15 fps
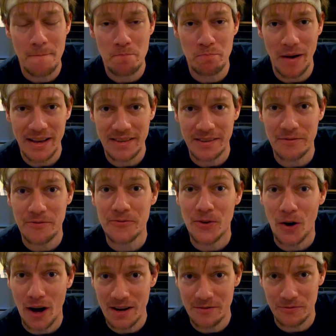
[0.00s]
massive
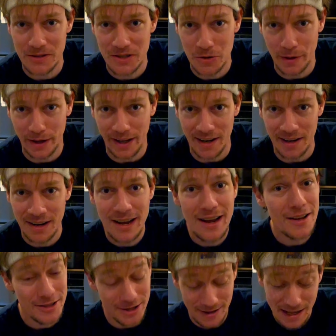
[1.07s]
fine for doing it.
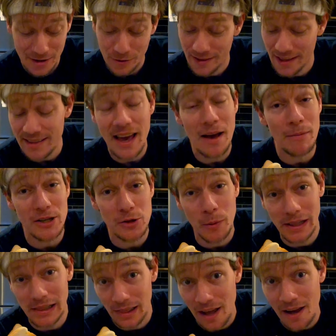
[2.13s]
So that's right, that's how much
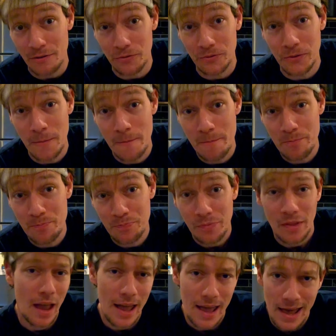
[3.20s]
we love
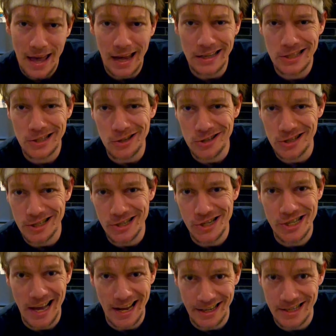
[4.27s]
our sausage
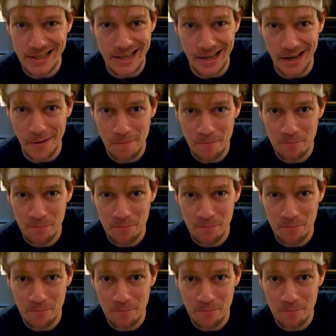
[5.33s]
sangers here.